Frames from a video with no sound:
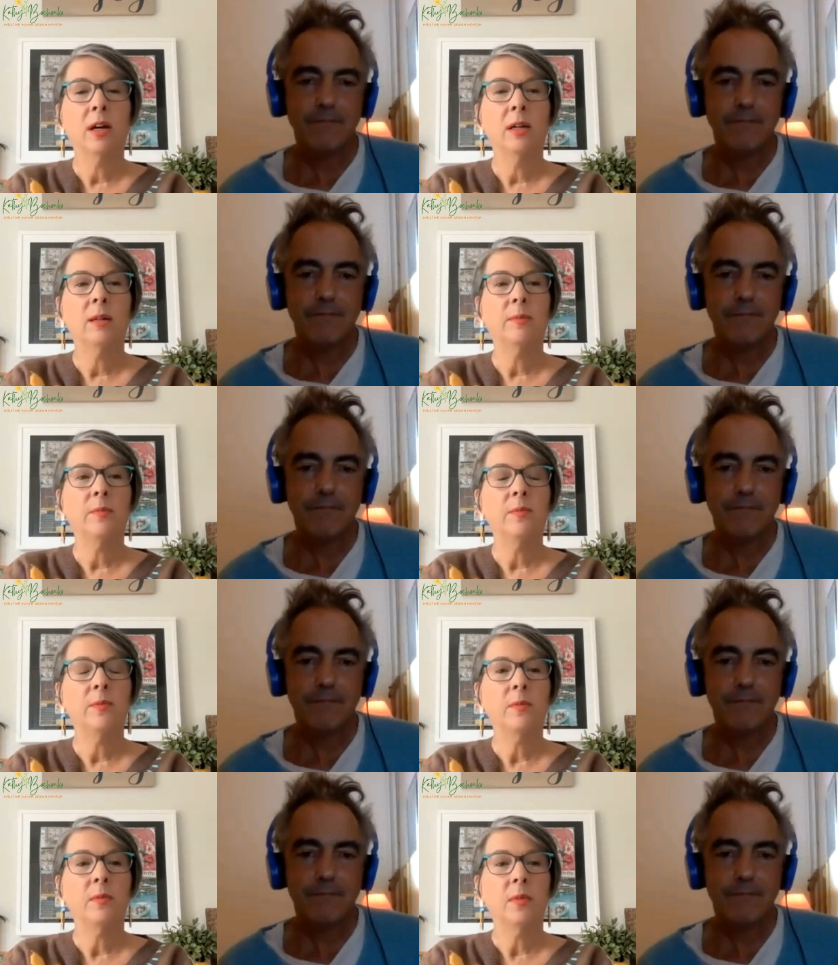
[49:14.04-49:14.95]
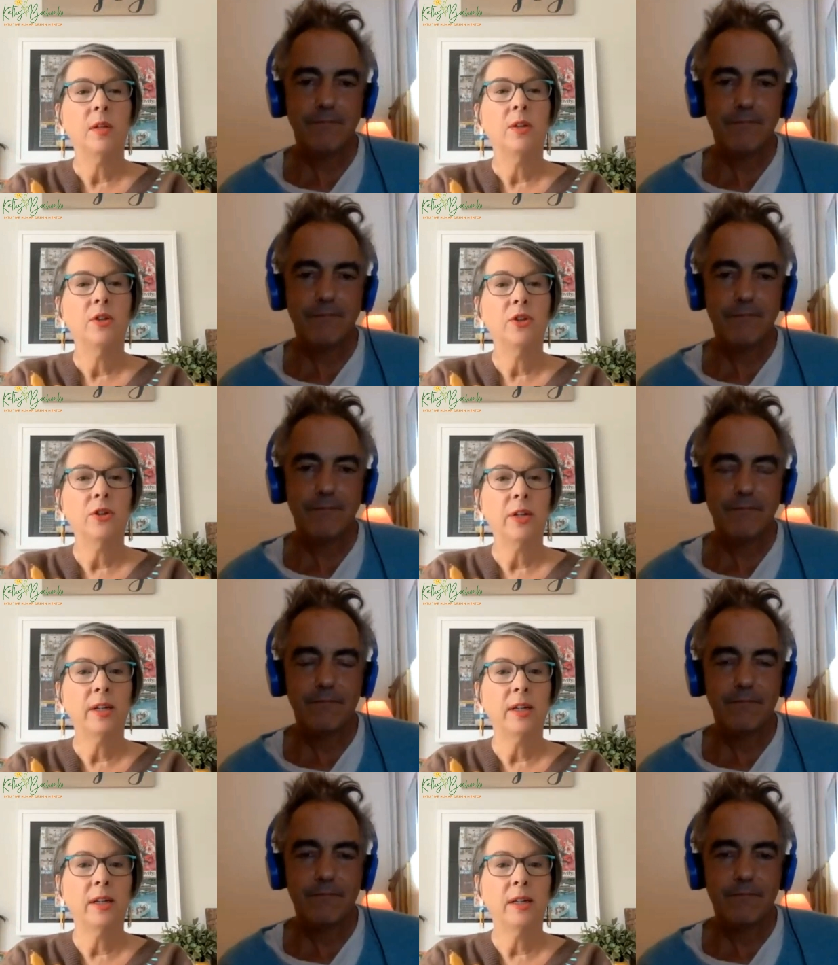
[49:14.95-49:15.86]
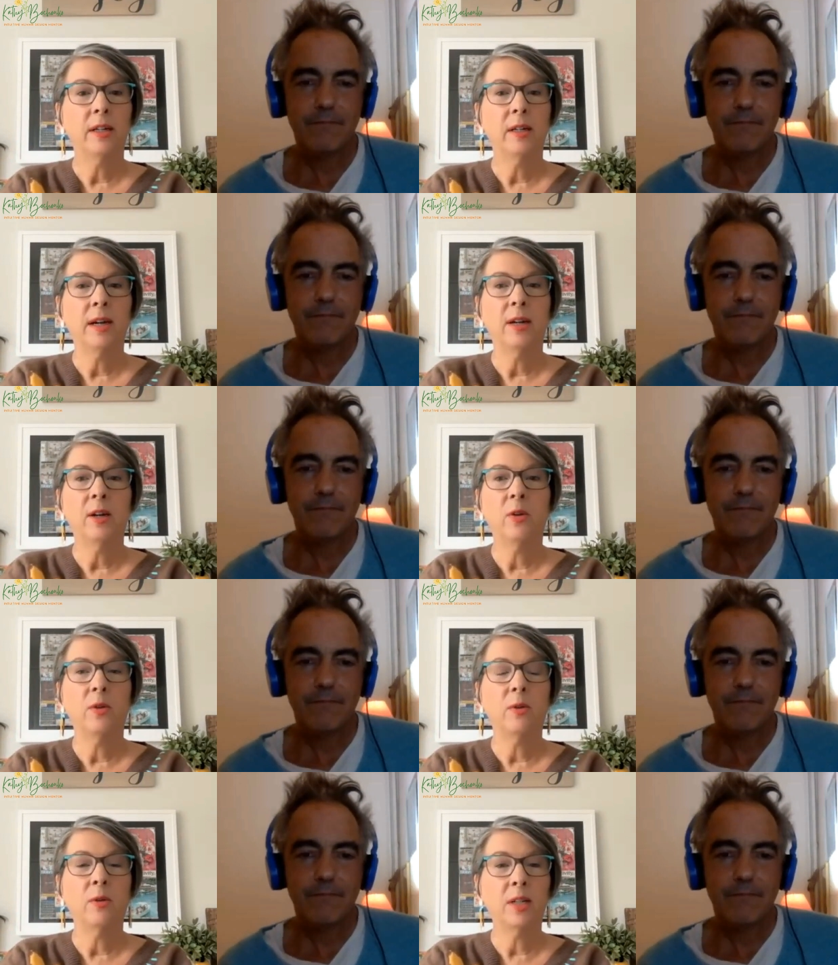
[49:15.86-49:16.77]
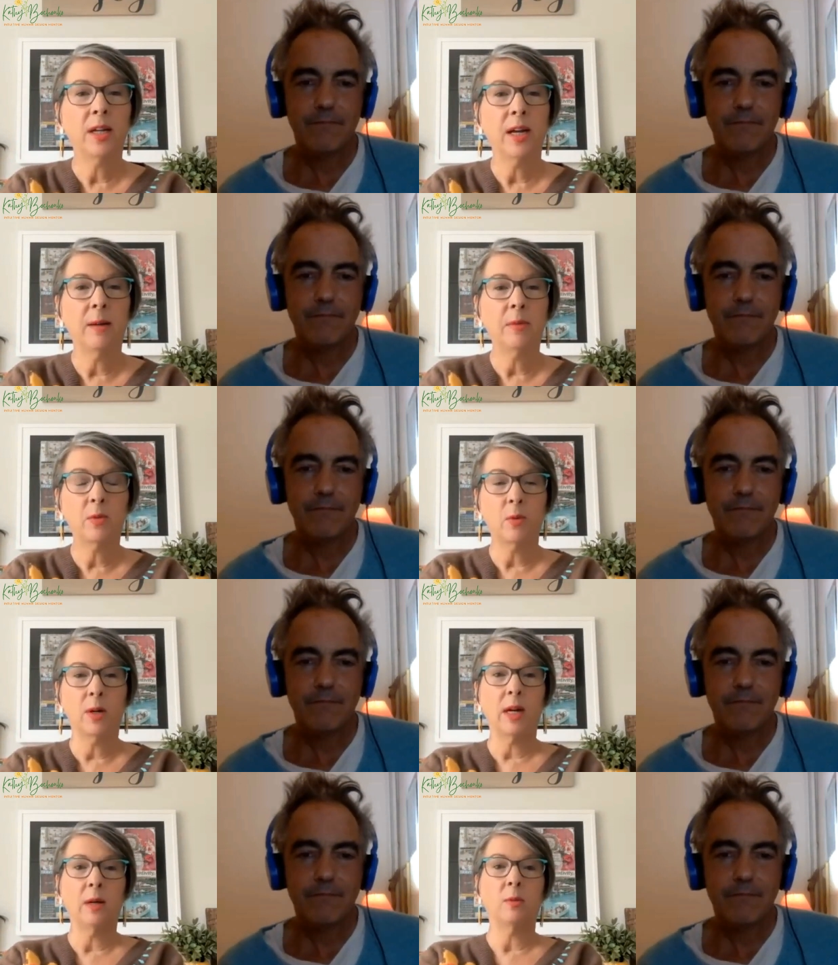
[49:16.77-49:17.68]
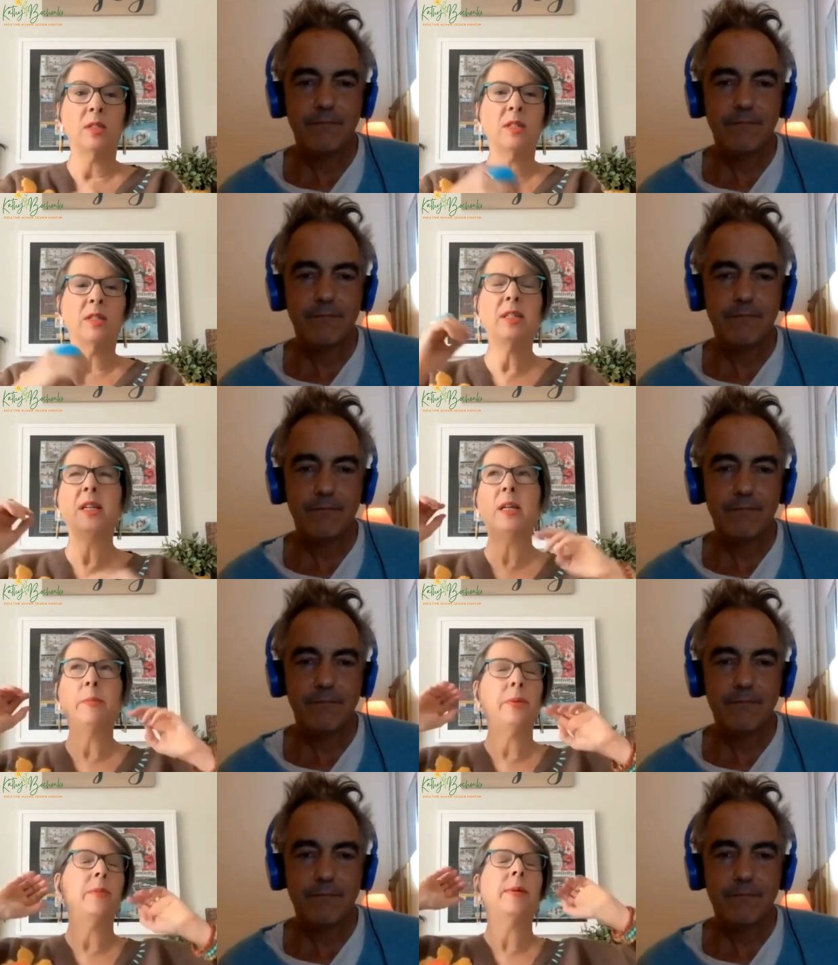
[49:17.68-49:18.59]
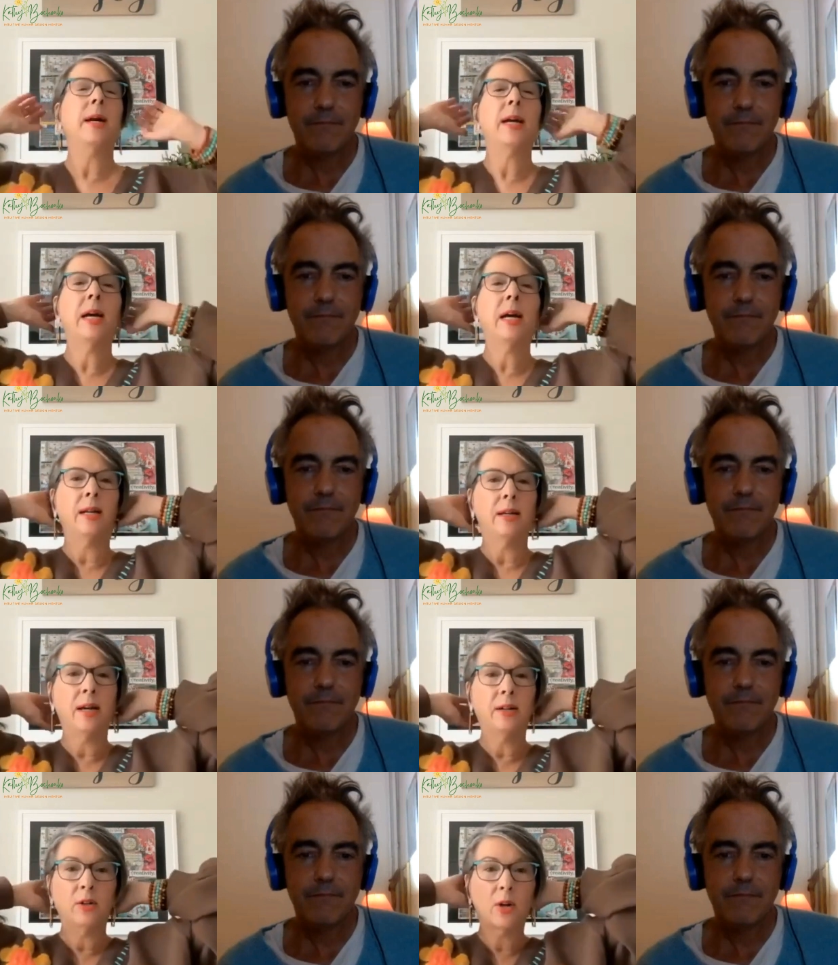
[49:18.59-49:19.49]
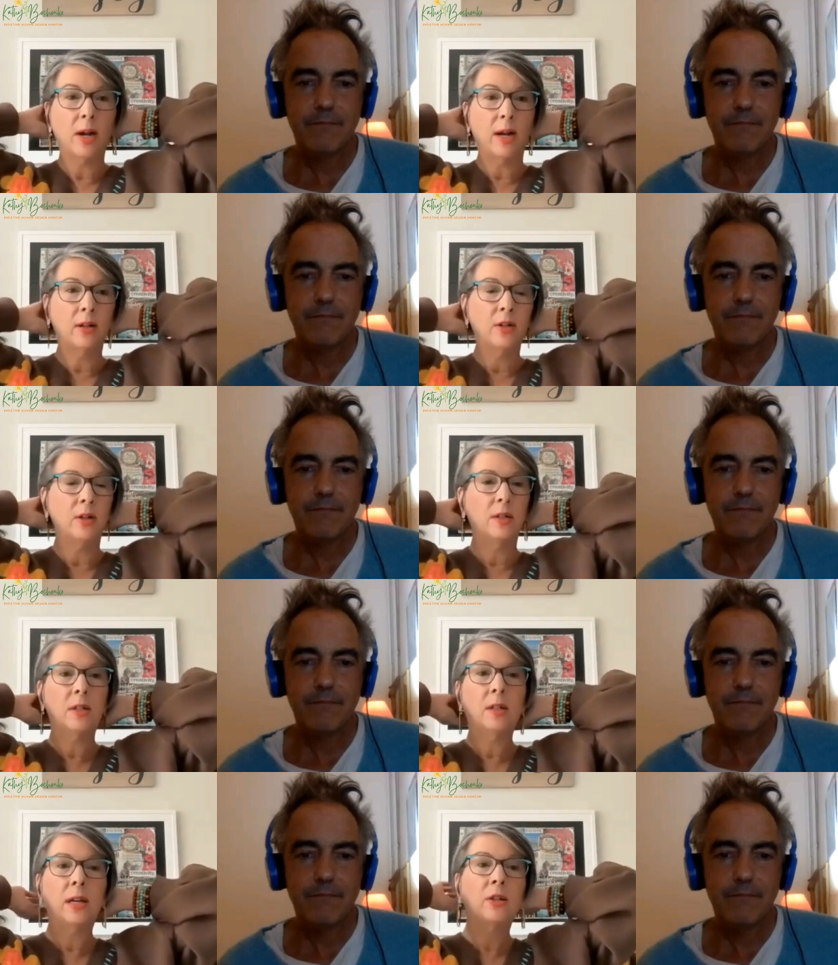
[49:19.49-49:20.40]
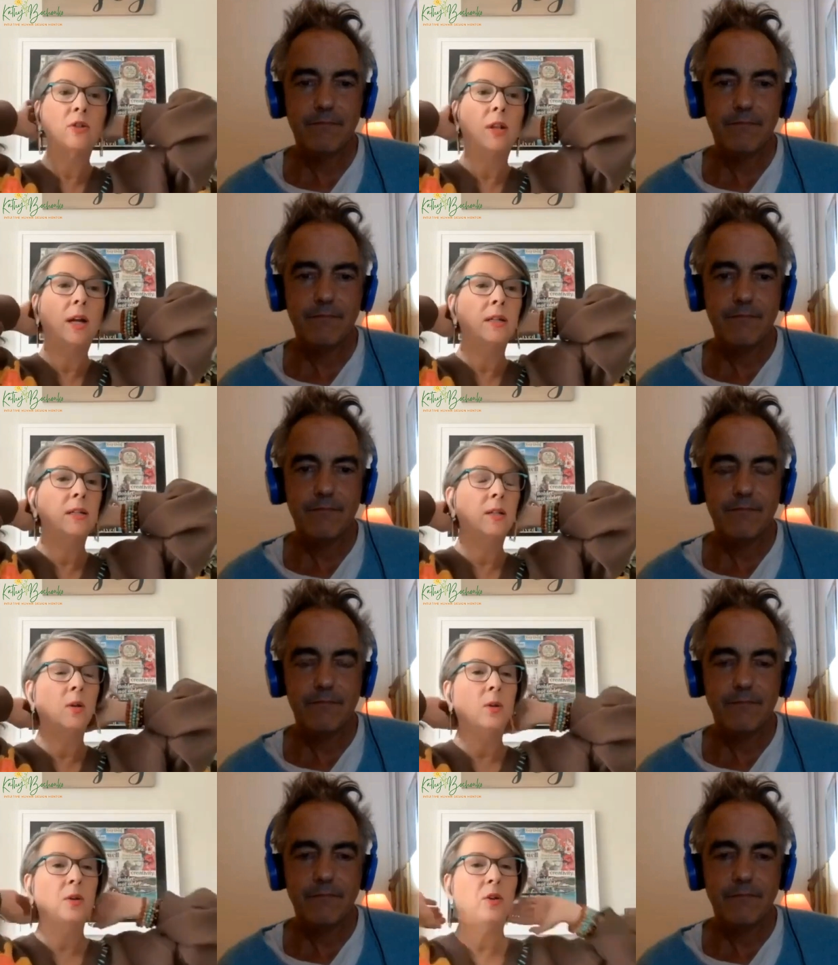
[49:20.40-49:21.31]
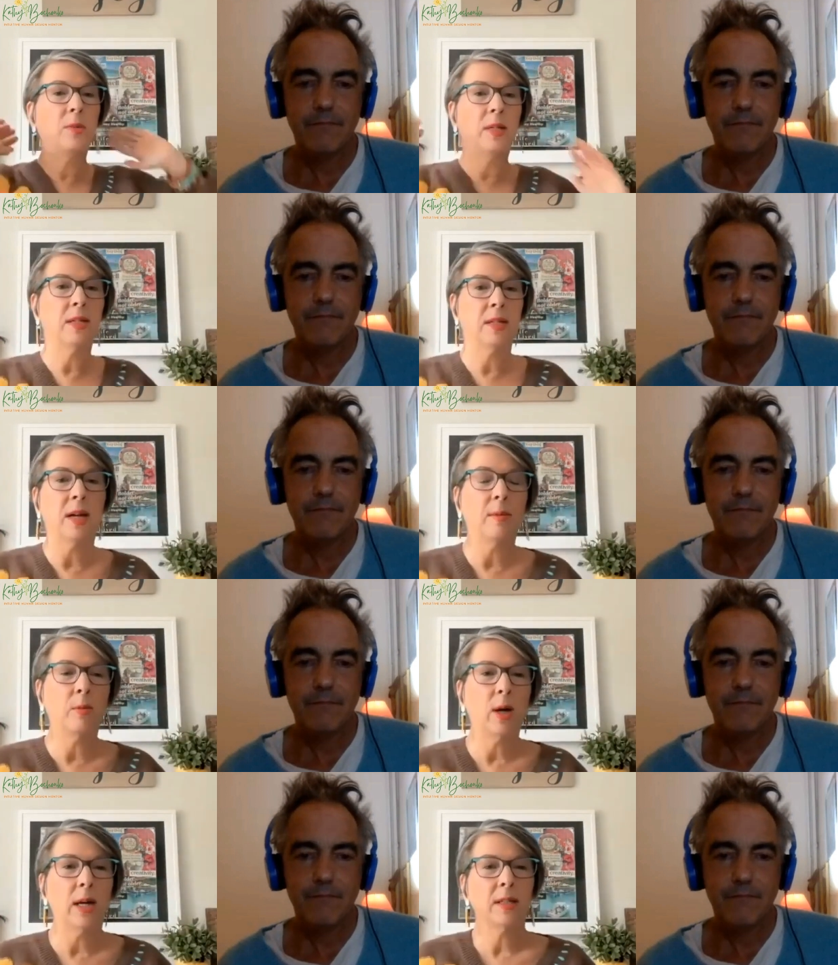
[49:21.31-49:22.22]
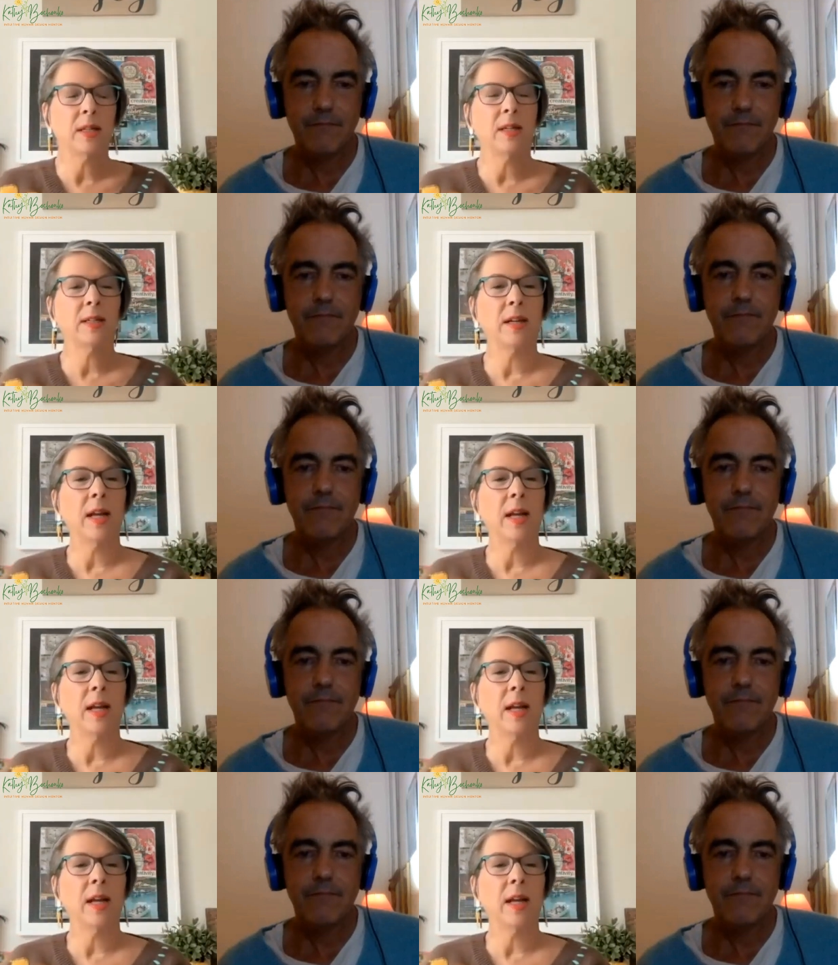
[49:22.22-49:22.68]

Speaker 1: um, journey. And I know there were times where I was deep in my head on trying to intellectualize the whole human design process.